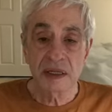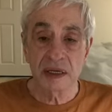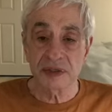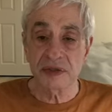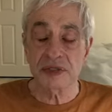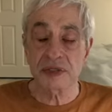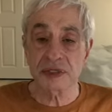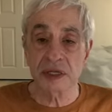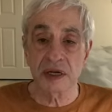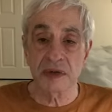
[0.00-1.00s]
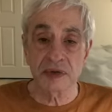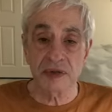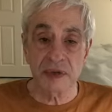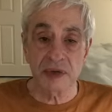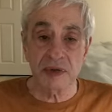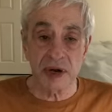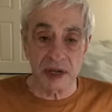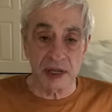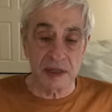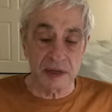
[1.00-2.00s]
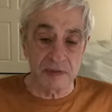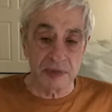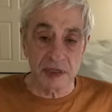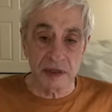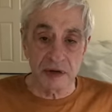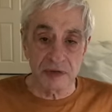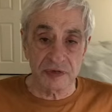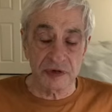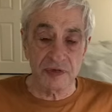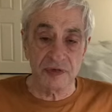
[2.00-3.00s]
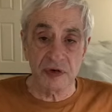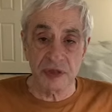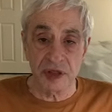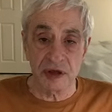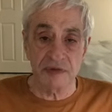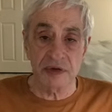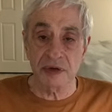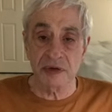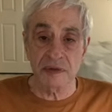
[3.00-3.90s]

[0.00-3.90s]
that used to study with me when I had that big loft on Fourth Avenue